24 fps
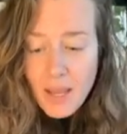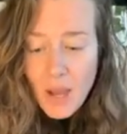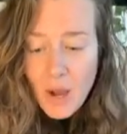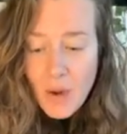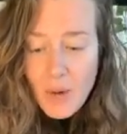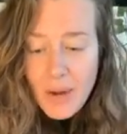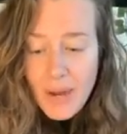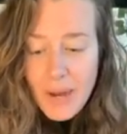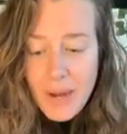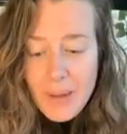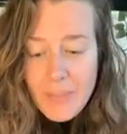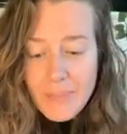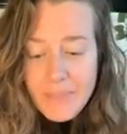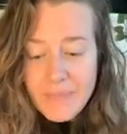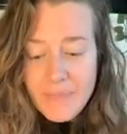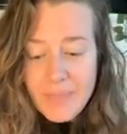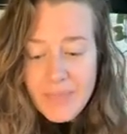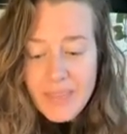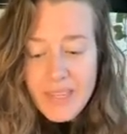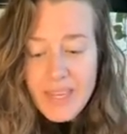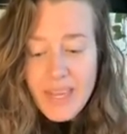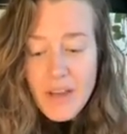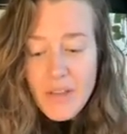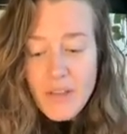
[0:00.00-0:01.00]
Okay,
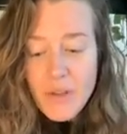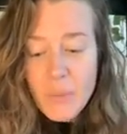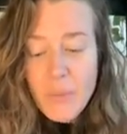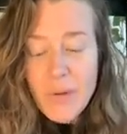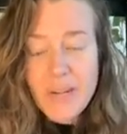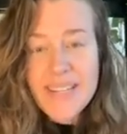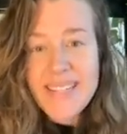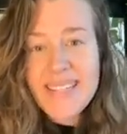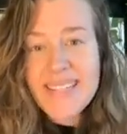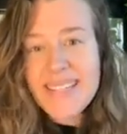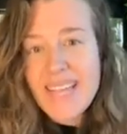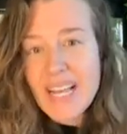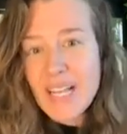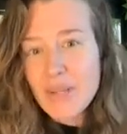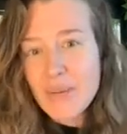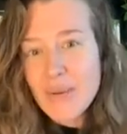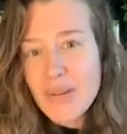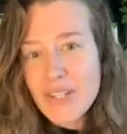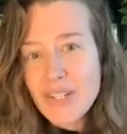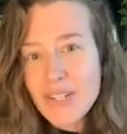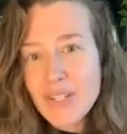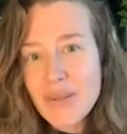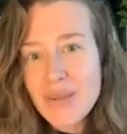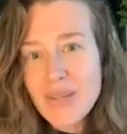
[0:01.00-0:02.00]
the other one is
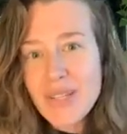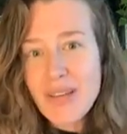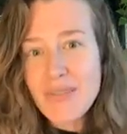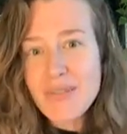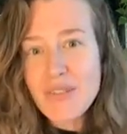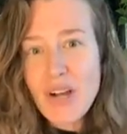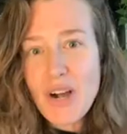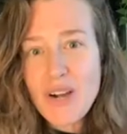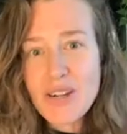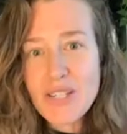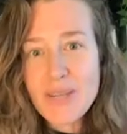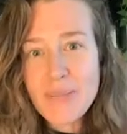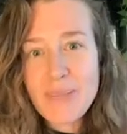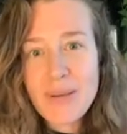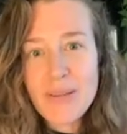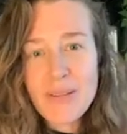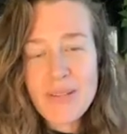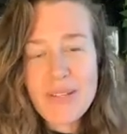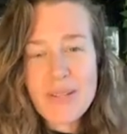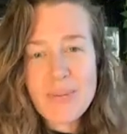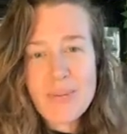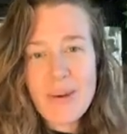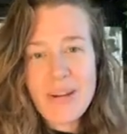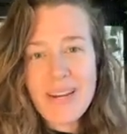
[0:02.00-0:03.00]
celery juice. I've talked about
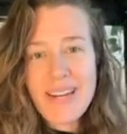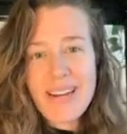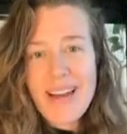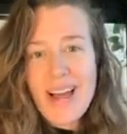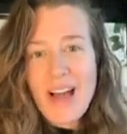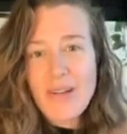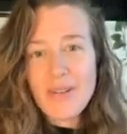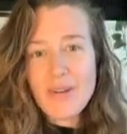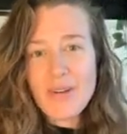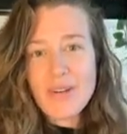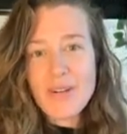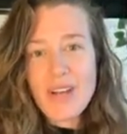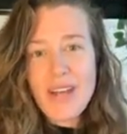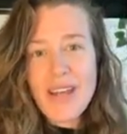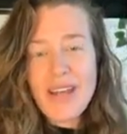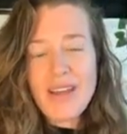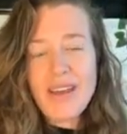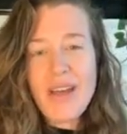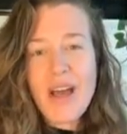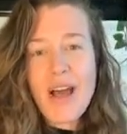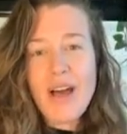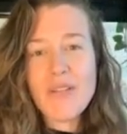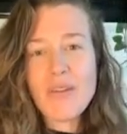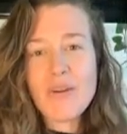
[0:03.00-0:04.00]
this one in
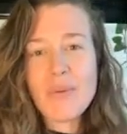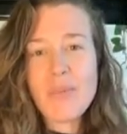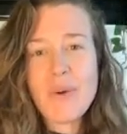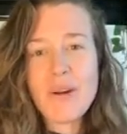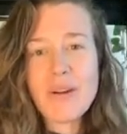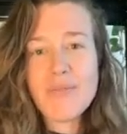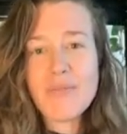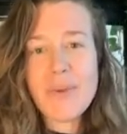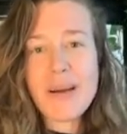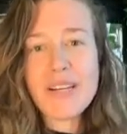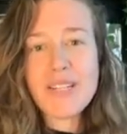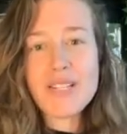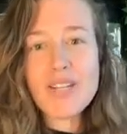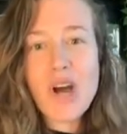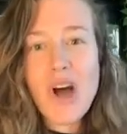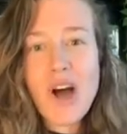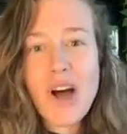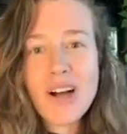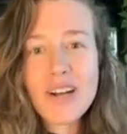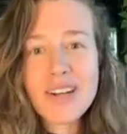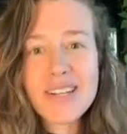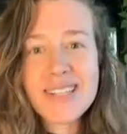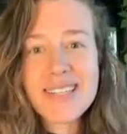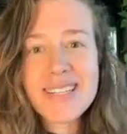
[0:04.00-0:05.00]
other one of my
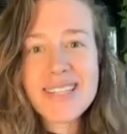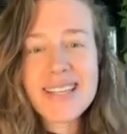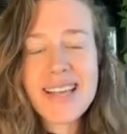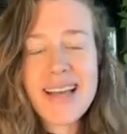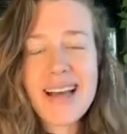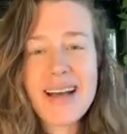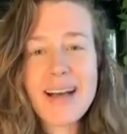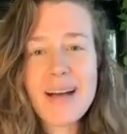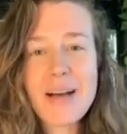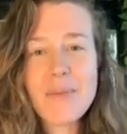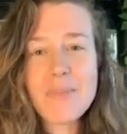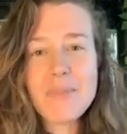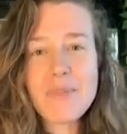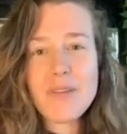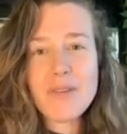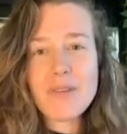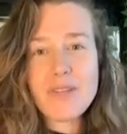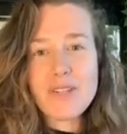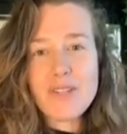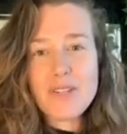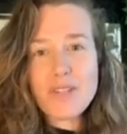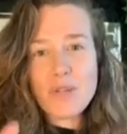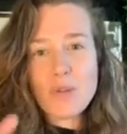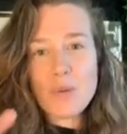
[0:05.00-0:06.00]
talks. You
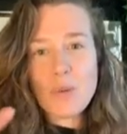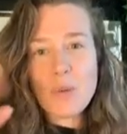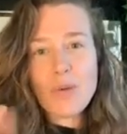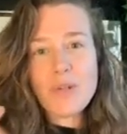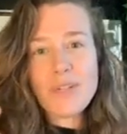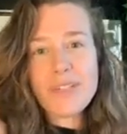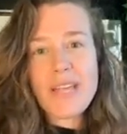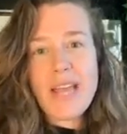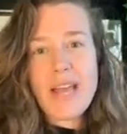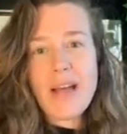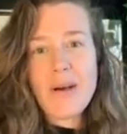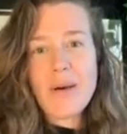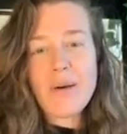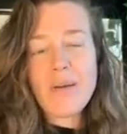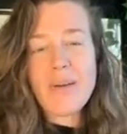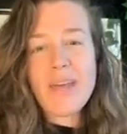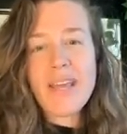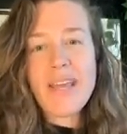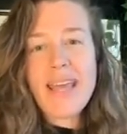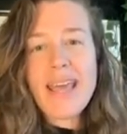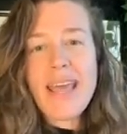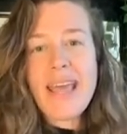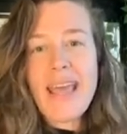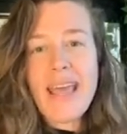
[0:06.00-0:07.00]
can scroll down
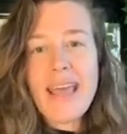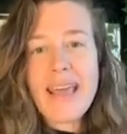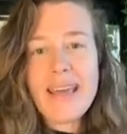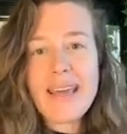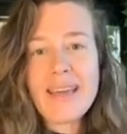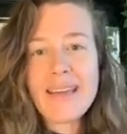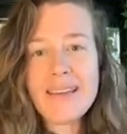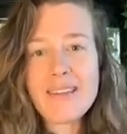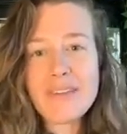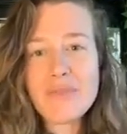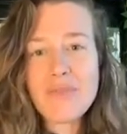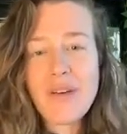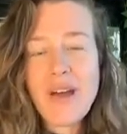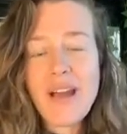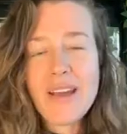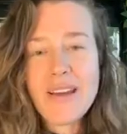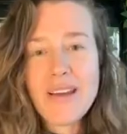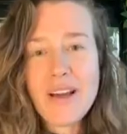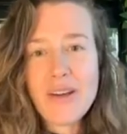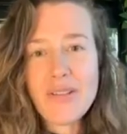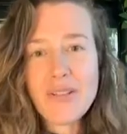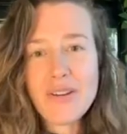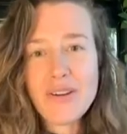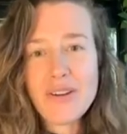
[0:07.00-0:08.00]
and find
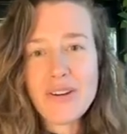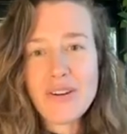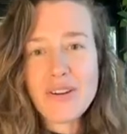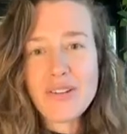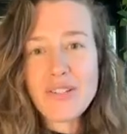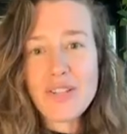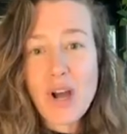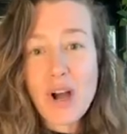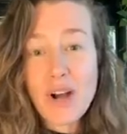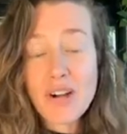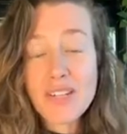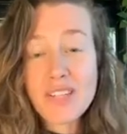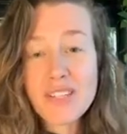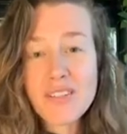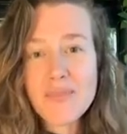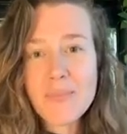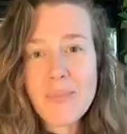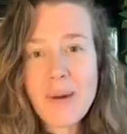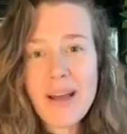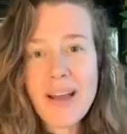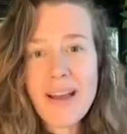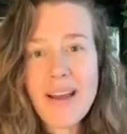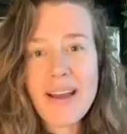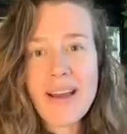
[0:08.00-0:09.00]
other talks of
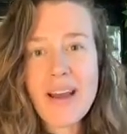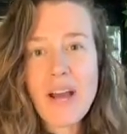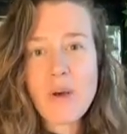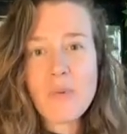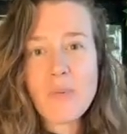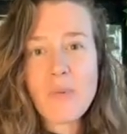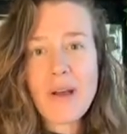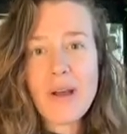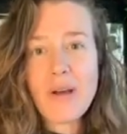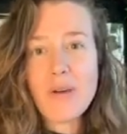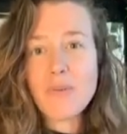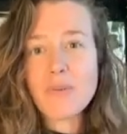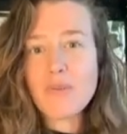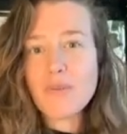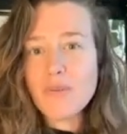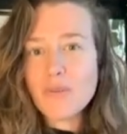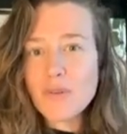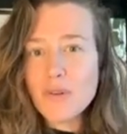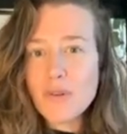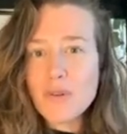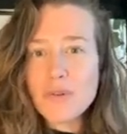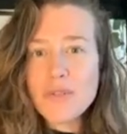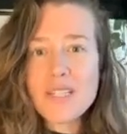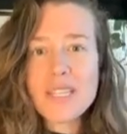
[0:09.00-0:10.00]
mine around
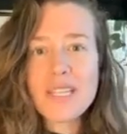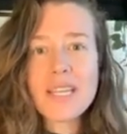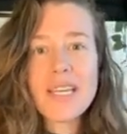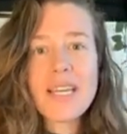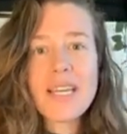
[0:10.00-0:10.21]
fruit.